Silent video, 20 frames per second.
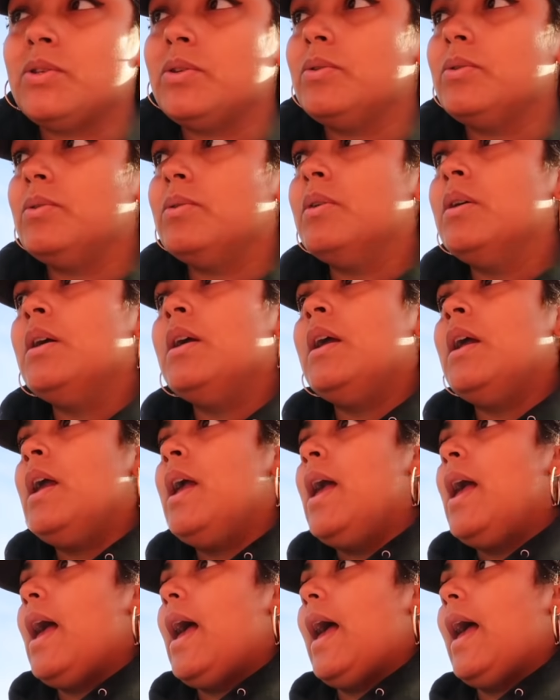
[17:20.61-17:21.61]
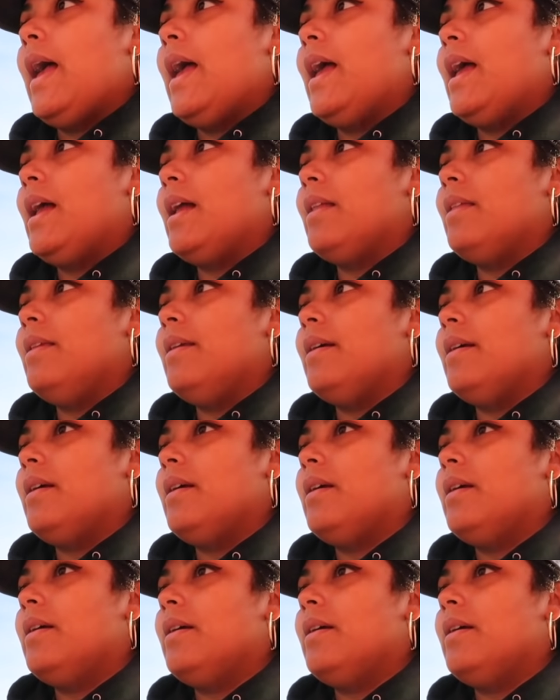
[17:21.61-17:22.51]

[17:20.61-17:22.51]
to. And